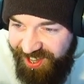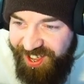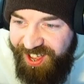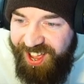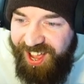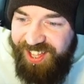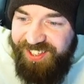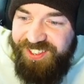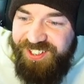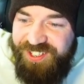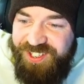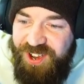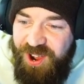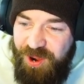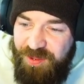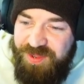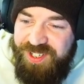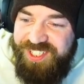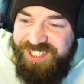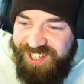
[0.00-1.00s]
And the
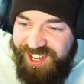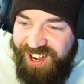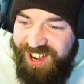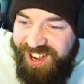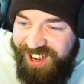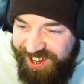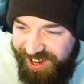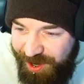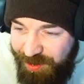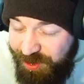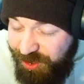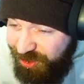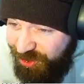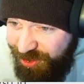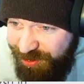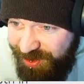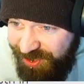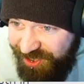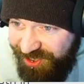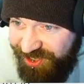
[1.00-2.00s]
Commissar, I'm
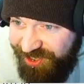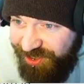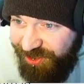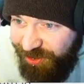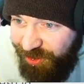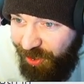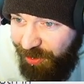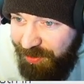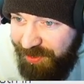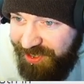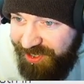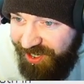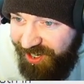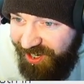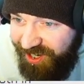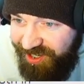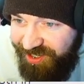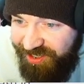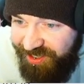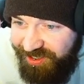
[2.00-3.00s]
assuming this is a
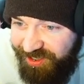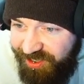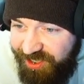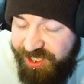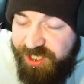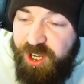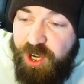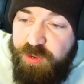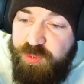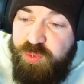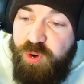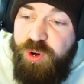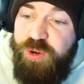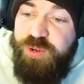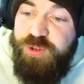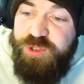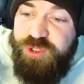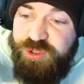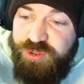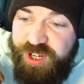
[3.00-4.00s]
Commissar. This is our
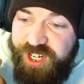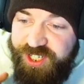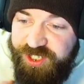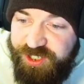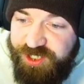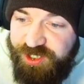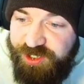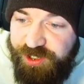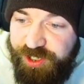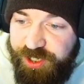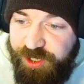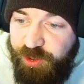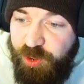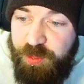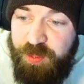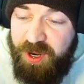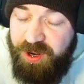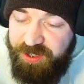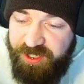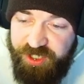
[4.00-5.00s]
Rogue Trader, sorry, who
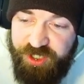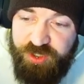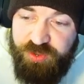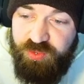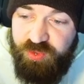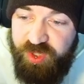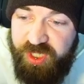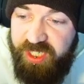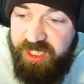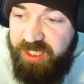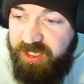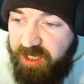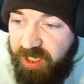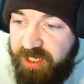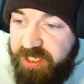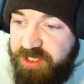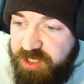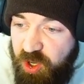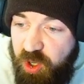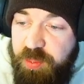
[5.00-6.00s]
apparently just really
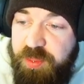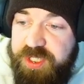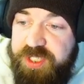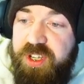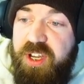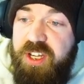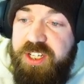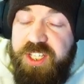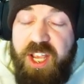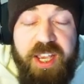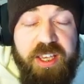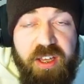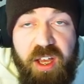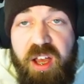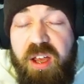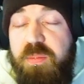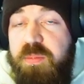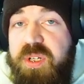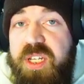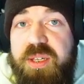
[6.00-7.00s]
likes Commissars. I
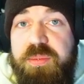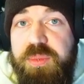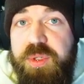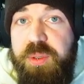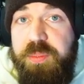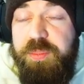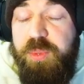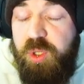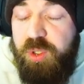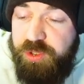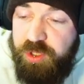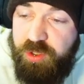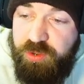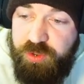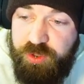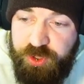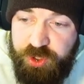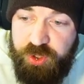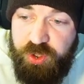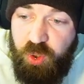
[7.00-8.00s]
can't blame them. Although
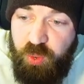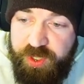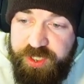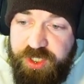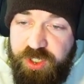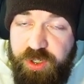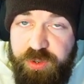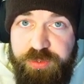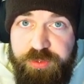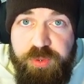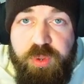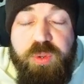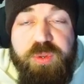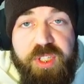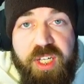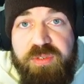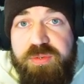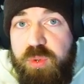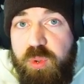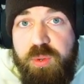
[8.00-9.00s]
you should always go full
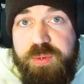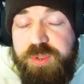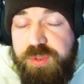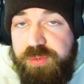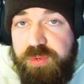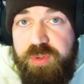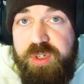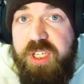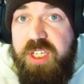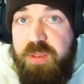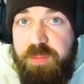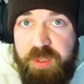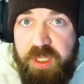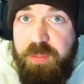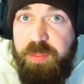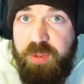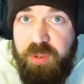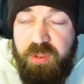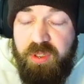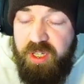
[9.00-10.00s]
Death Corps of Krieg,
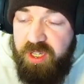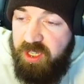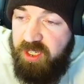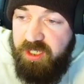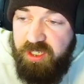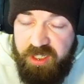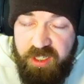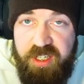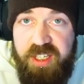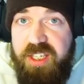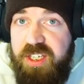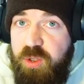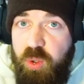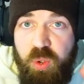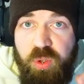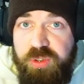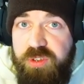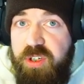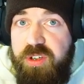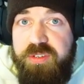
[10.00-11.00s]
people. Krieg
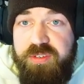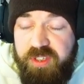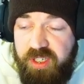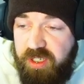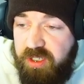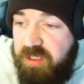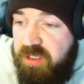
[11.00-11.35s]
or nothing.